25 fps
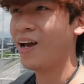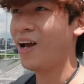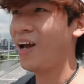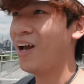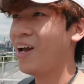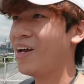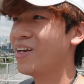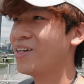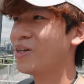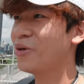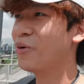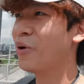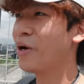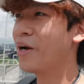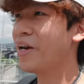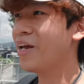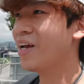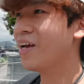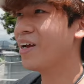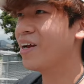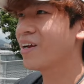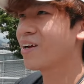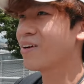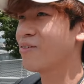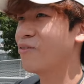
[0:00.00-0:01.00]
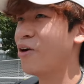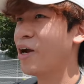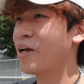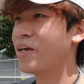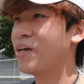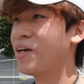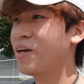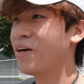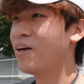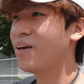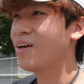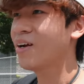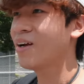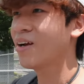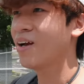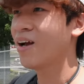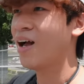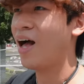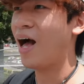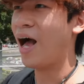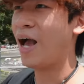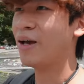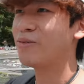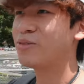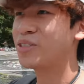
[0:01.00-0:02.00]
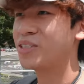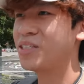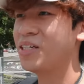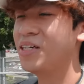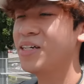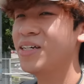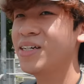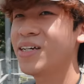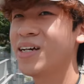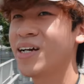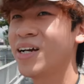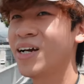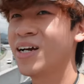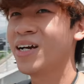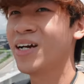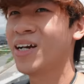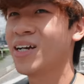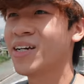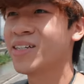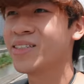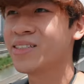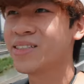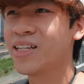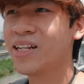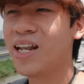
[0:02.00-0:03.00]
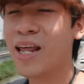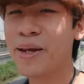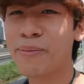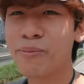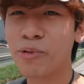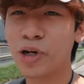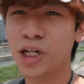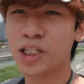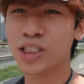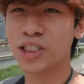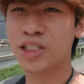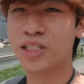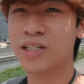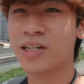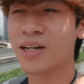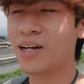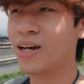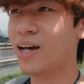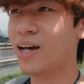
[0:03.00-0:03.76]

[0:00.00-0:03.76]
And already right here I see the Link Bridge.